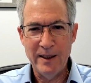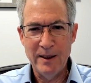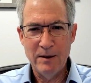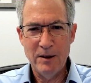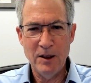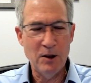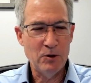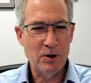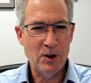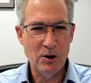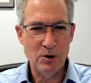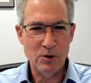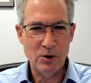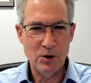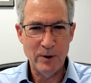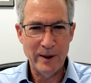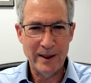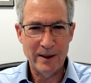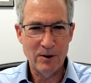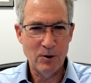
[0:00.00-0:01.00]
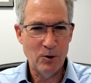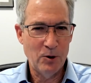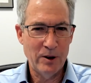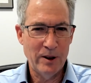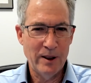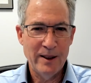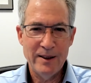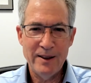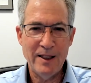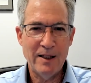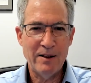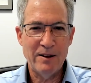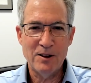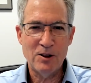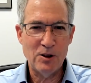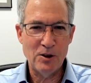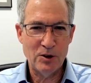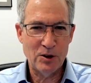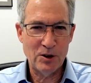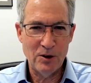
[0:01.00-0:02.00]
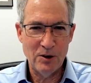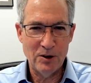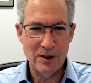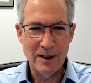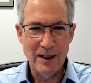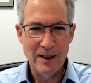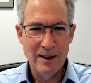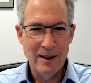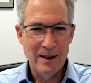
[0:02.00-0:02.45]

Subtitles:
no, don't do it, or yeah, this looks good.